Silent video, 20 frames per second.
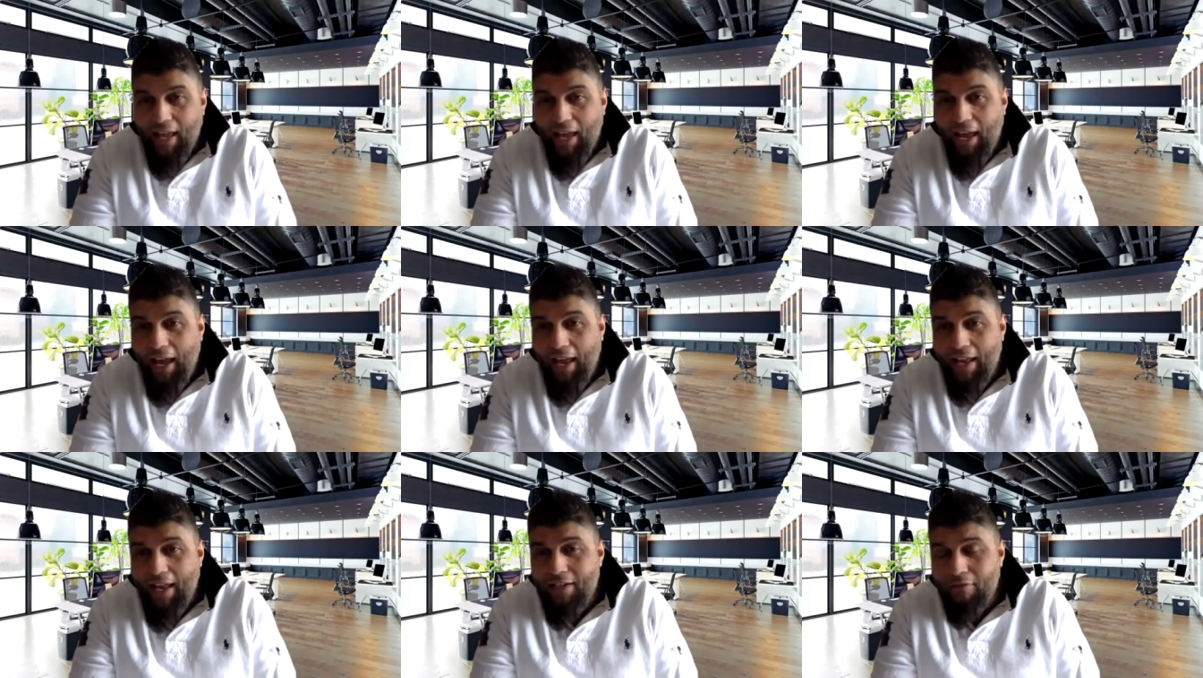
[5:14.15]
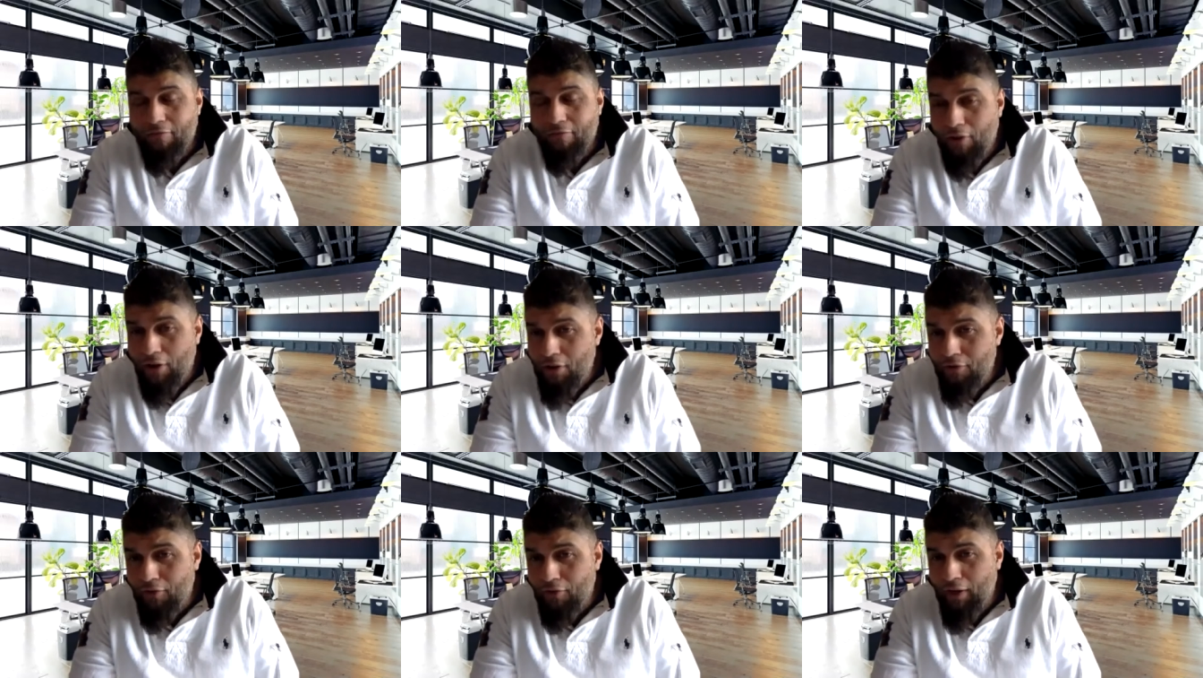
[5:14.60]
And
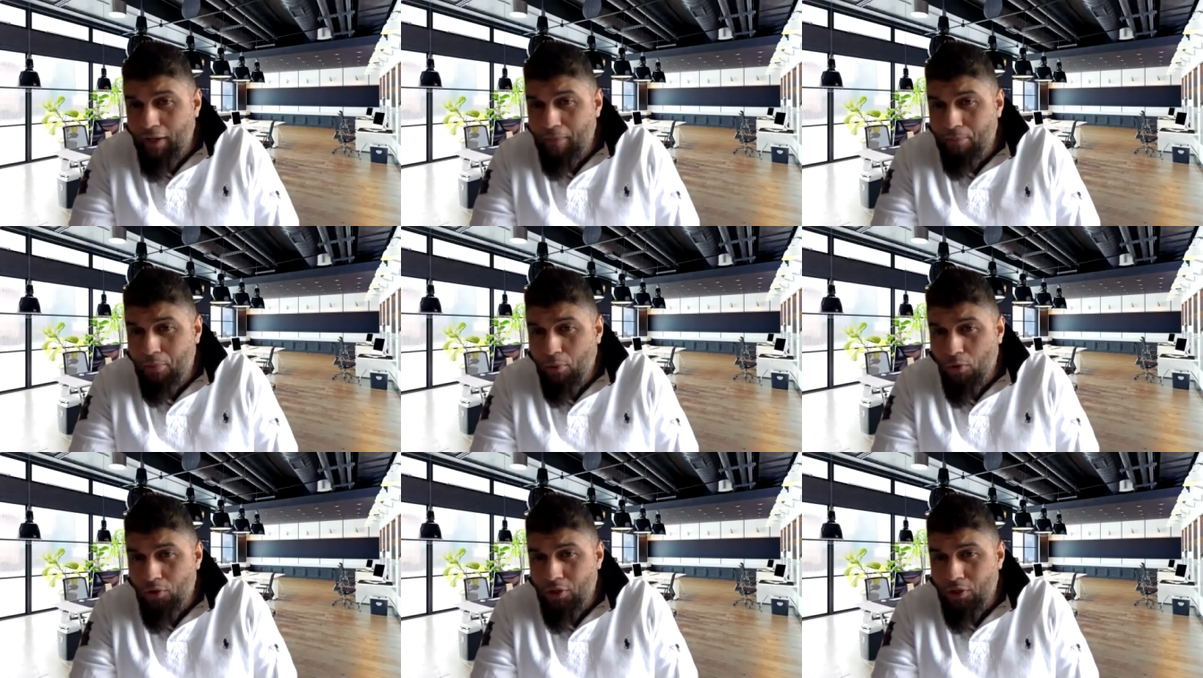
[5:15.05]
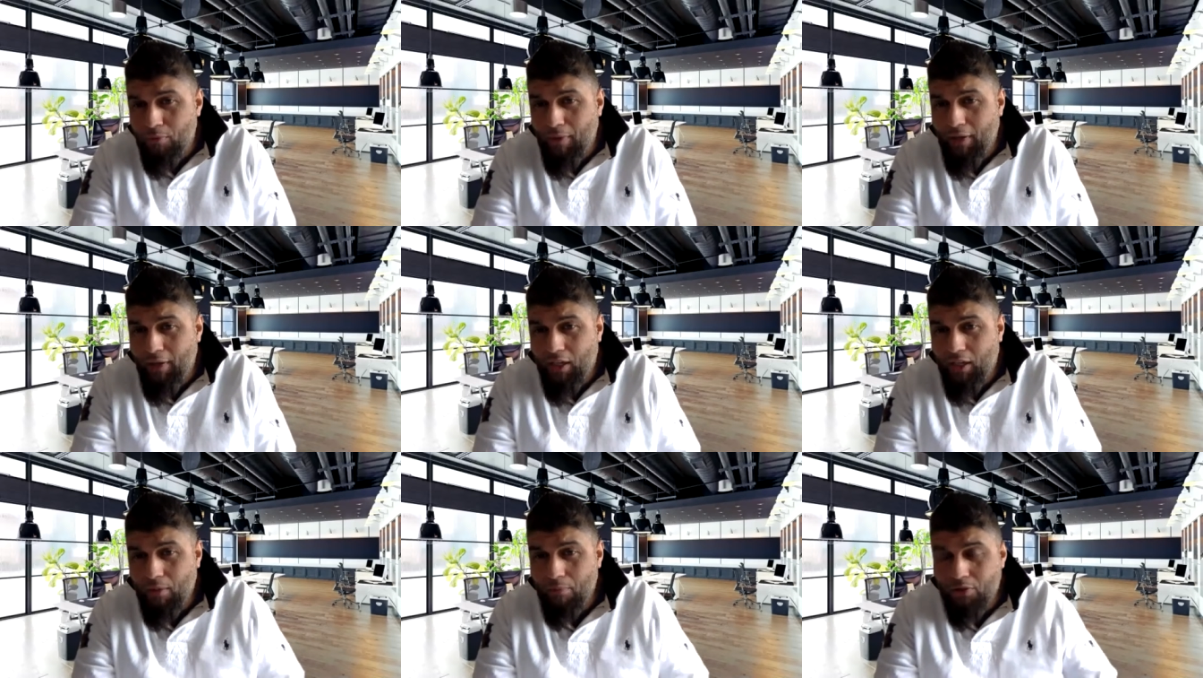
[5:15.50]
very, very important when
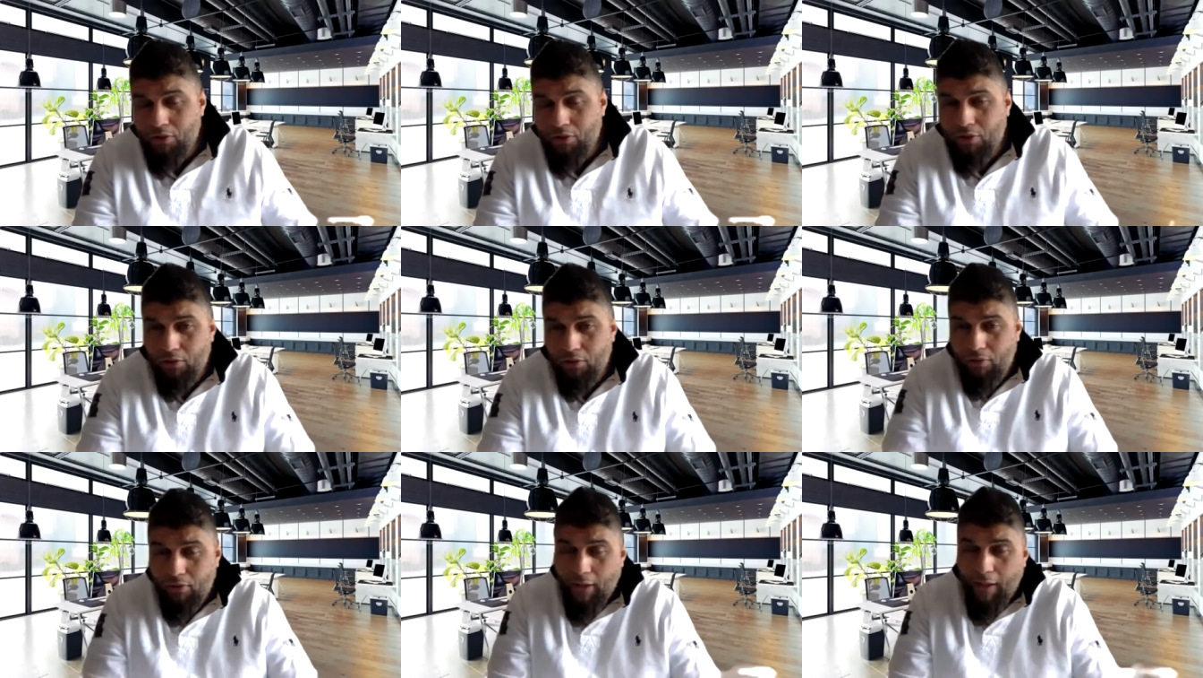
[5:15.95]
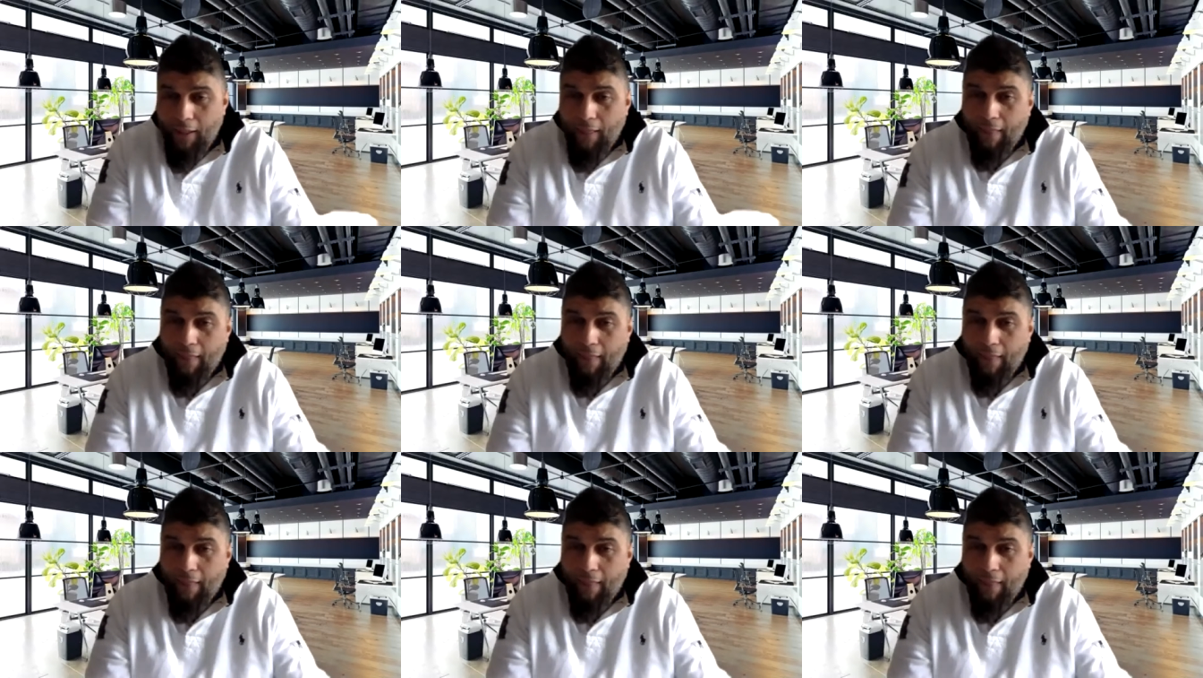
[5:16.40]
it comes to